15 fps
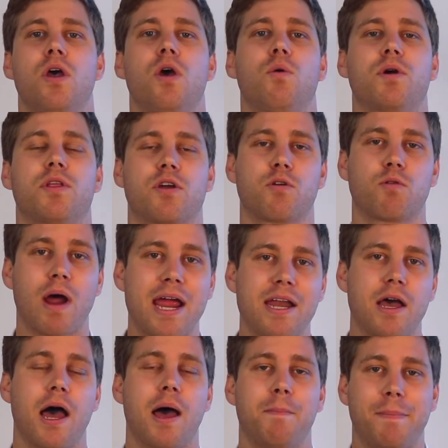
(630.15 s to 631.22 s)
with a
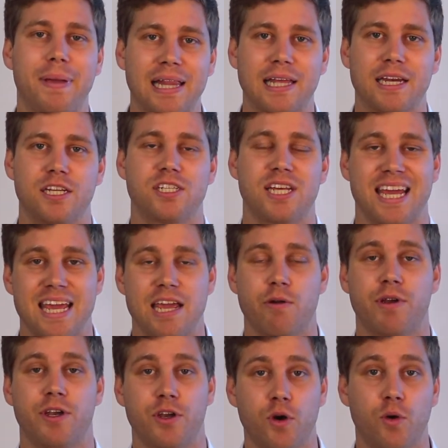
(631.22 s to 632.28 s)
greater ability to hear
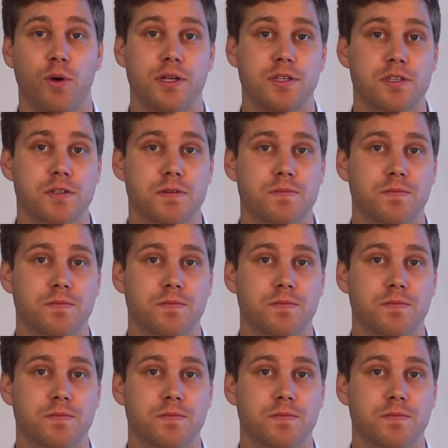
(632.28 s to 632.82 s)
in noise.